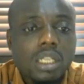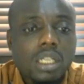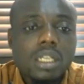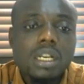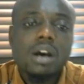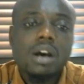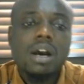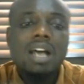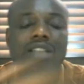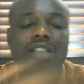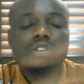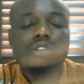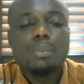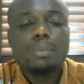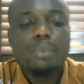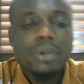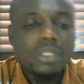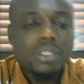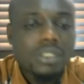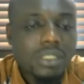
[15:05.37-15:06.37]
Now at
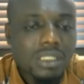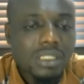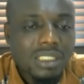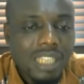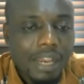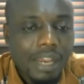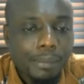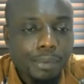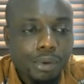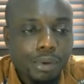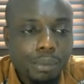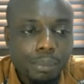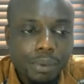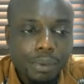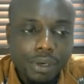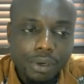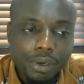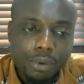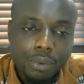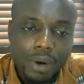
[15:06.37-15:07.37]
some point in time you'll
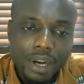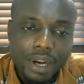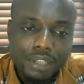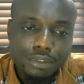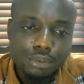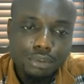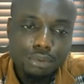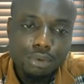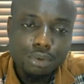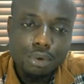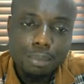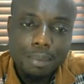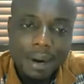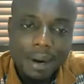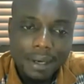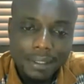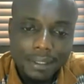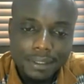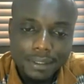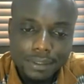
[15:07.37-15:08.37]
be required to go
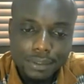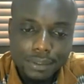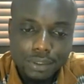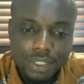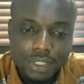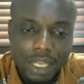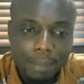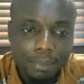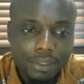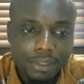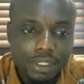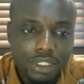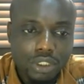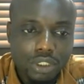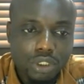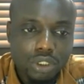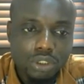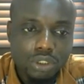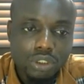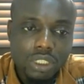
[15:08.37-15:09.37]
back to the
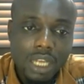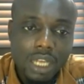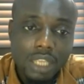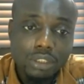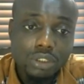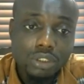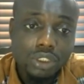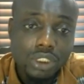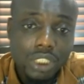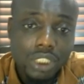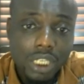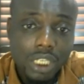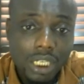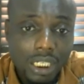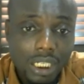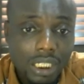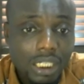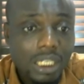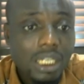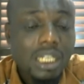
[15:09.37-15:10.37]
application so that you
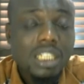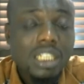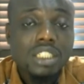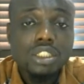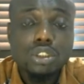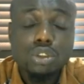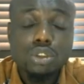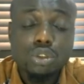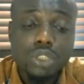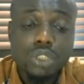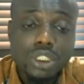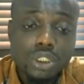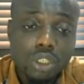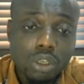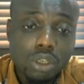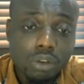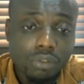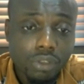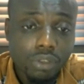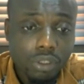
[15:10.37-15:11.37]
check the
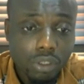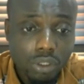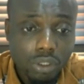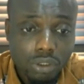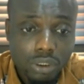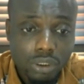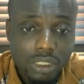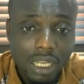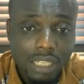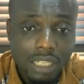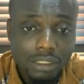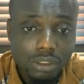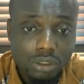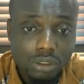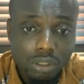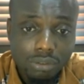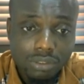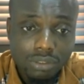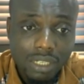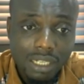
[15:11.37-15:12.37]
duration of the course and
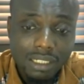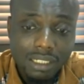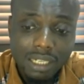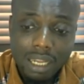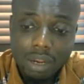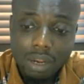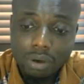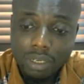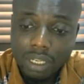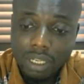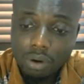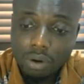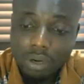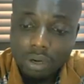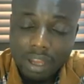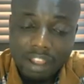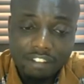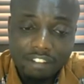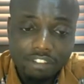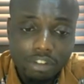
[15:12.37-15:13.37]
stuff like that, or get
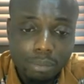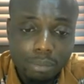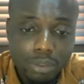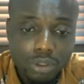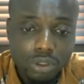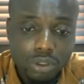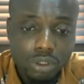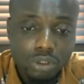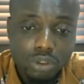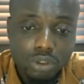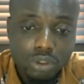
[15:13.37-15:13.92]
other information.